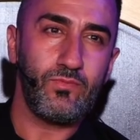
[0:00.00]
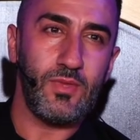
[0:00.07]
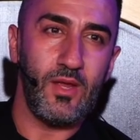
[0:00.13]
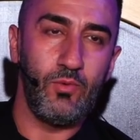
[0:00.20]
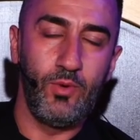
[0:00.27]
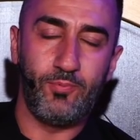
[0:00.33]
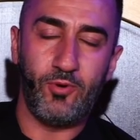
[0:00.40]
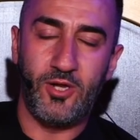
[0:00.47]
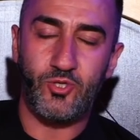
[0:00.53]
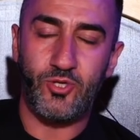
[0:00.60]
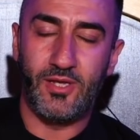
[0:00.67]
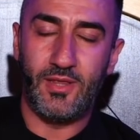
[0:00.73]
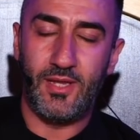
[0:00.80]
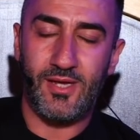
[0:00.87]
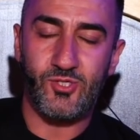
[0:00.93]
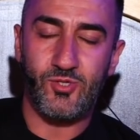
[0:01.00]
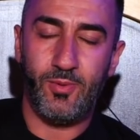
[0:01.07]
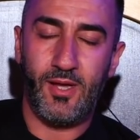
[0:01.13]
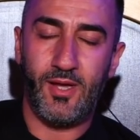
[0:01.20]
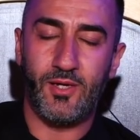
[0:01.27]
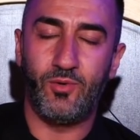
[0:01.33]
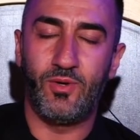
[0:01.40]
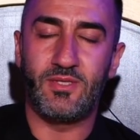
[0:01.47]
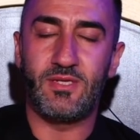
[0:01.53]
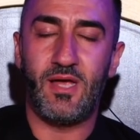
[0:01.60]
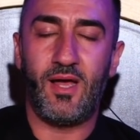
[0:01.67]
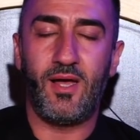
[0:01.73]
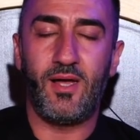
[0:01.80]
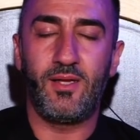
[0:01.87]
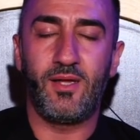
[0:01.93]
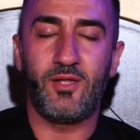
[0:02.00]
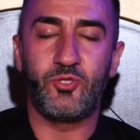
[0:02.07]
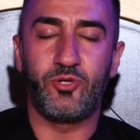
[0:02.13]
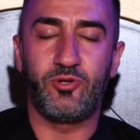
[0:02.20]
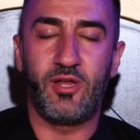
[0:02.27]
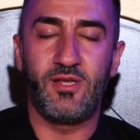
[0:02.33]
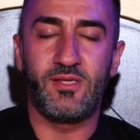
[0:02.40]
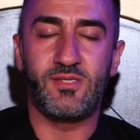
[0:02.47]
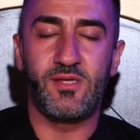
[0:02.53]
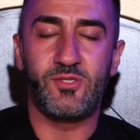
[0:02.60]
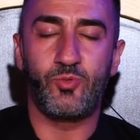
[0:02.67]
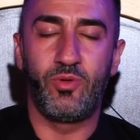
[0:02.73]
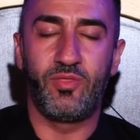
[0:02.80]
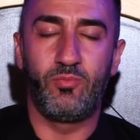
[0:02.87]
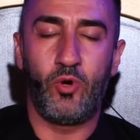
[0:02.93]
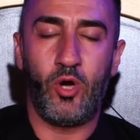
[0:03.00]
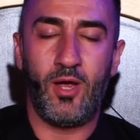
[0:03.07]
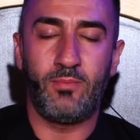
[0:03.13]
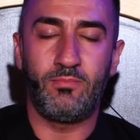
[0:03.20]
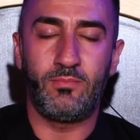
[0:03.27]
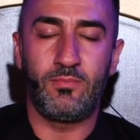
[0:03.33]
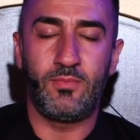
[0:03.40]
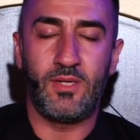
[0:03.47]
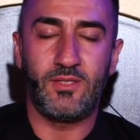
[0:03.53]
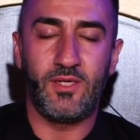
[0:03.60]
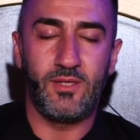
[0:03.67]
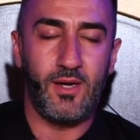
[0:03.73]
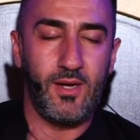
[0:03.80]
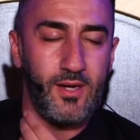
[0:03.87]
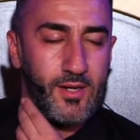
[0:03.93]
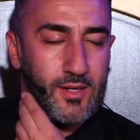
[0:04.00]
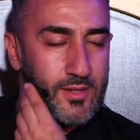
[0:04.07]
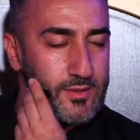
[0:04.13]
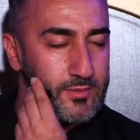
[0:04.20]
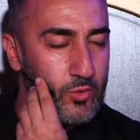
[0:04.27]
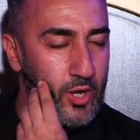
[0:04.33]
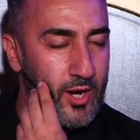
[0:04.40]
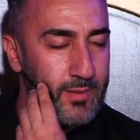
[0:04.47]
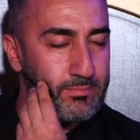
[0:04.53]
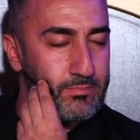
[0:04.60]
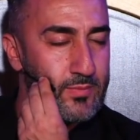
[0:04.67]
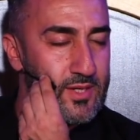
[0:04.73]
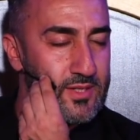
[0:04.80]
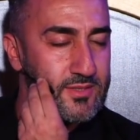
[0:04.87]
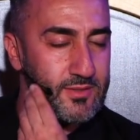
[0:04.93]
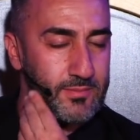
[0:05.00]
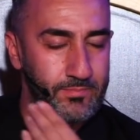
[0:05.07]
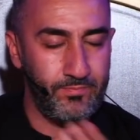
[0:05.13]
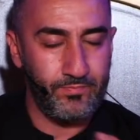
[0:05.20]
We pray to Allah subhanahu wa ta'ala to raise us with Muhammad and Al Muhammad.